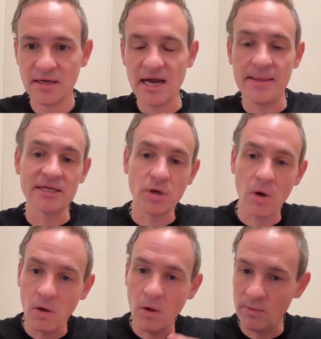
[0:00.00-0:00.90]
And that's
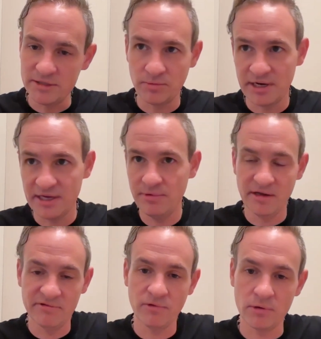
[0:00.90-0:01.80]
always what he
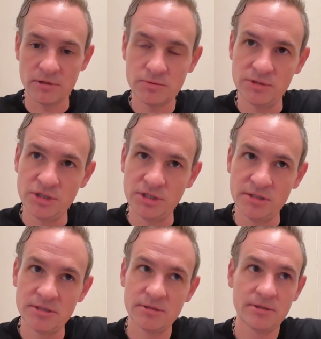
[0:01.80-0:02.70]
reinforced, which
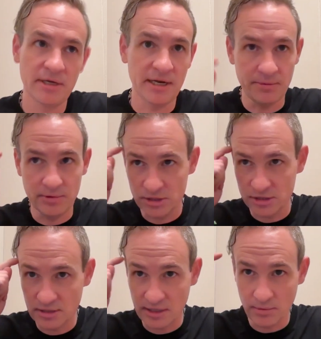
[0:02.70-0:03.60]
is he
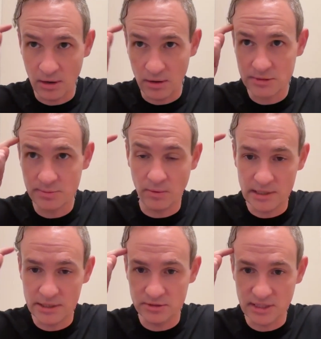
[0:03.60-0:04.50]
would always
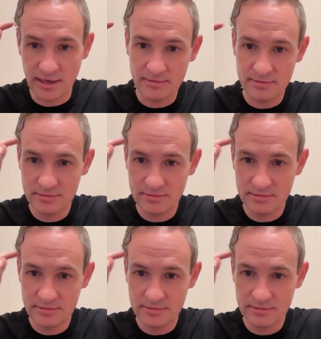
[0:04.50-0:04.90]
point to his head.